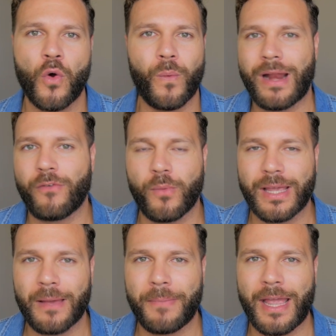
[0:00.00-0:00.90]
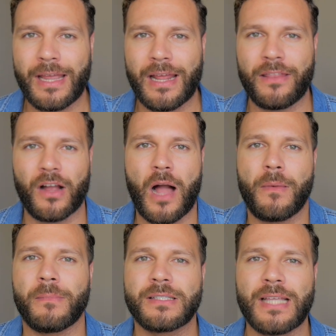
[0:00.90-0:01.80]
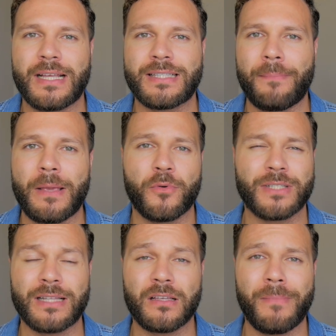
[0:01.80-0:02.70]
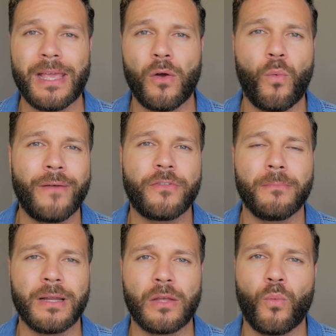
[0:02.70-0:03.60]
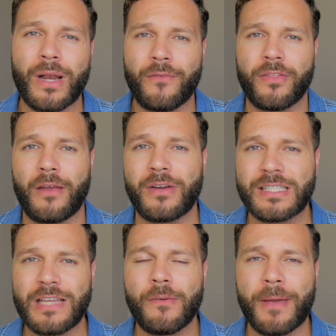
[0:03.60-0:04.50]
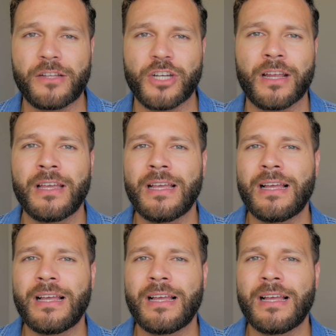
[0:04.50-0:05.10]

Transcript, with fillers: whenever we get paid and the common mistakes that people tend to make with their money whenever they receive a paycheck,